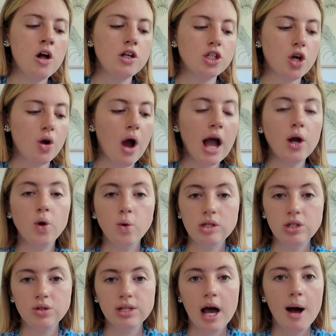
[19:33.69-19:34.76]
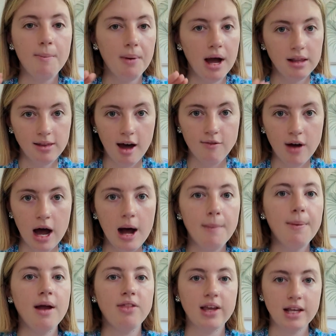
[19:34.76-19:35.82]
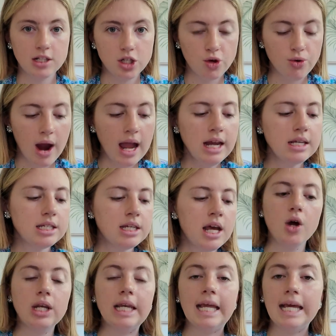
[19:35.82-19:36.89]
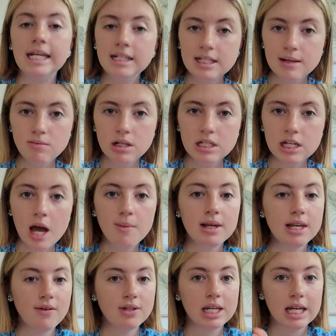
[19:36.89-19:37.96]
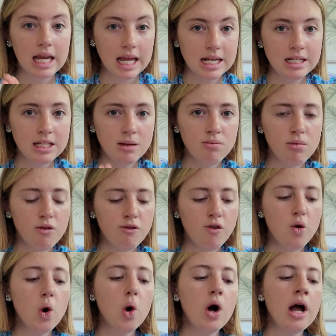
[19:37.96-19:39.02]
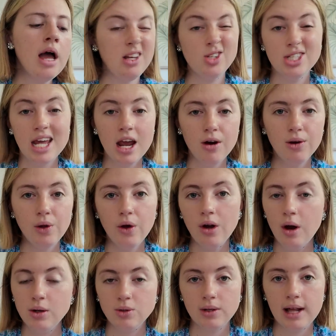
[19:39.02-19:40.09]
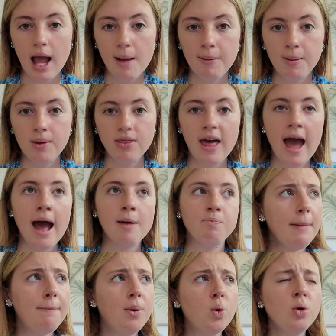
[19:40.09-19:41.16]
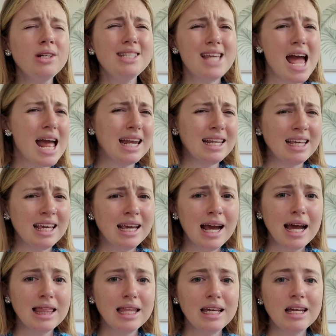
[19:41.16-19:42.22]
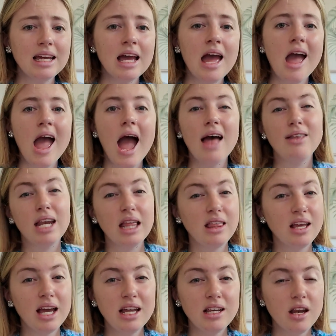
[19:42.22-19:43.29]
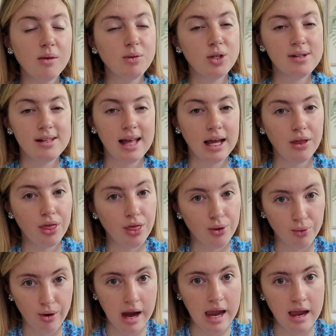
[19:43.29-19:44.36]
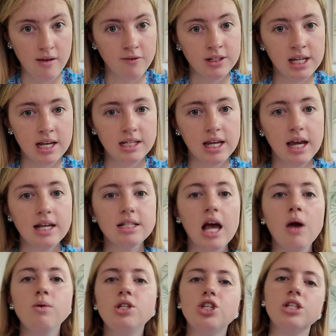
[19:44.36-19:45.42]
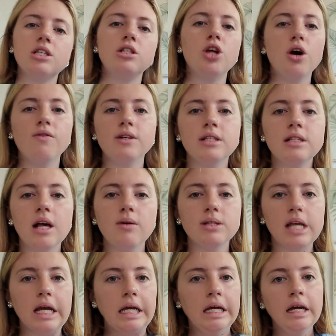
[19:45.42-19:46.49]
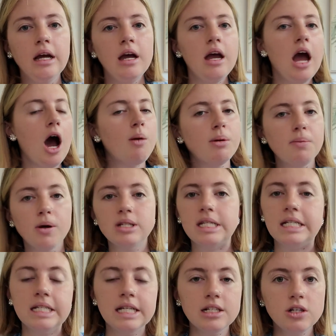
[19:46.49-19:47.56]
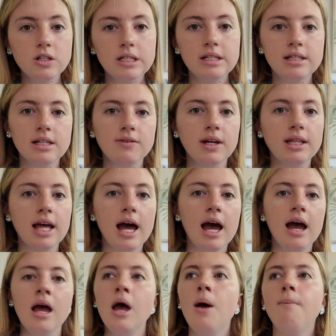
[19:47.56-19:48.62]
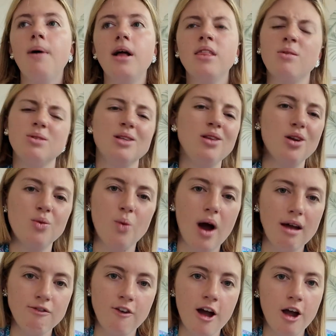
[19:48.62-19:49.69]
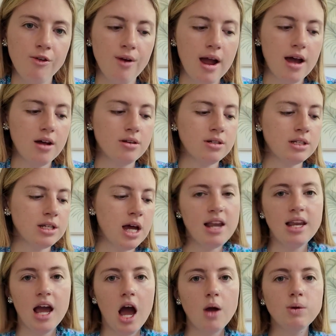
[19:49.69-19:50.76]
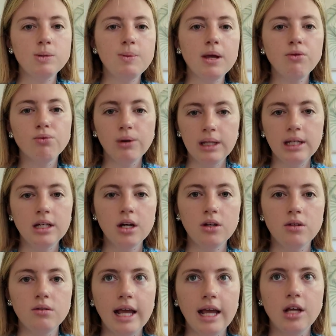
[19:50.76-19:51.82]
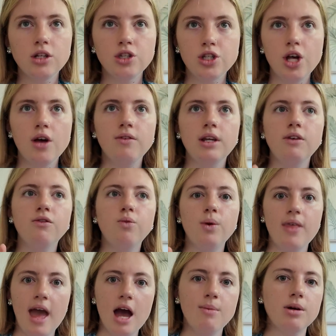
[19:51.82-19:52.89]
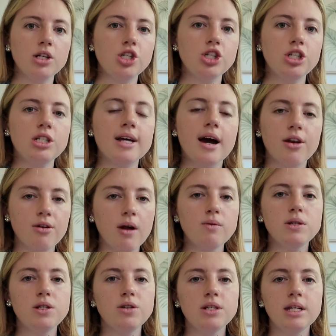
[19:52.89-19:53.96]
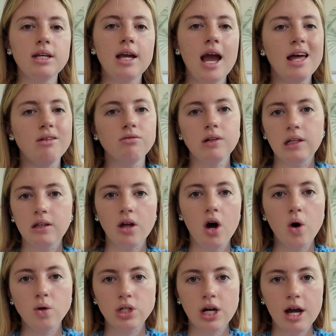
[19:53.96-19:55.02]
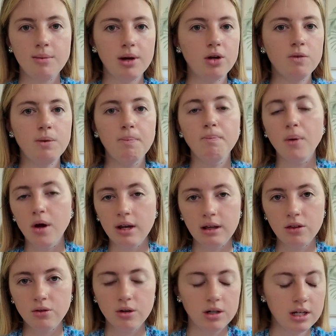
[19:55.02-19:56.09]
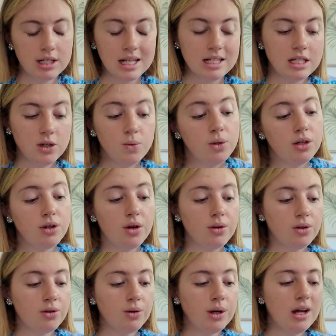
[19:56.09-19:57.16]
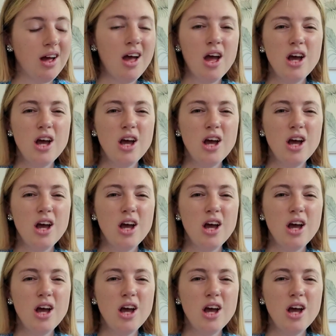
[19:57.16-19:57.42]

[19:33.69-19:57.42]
So I always use Up. I love Up. I think it's great. I got an eSIM this time. I'd never done an eSIM before, and I used Airalo. I was really happy with that. I bought 10 gig, I think, and then I think I ended up using like 3 for 10 days. I was just nervous. I was like, I'll be posting TikToks and stuff like that, but there was a lot of Wi-Fi around, and yeah, I was being really conservative with how much data I was using, and really the whole time I could have been burning through it because I still wouldn't have gotten through it.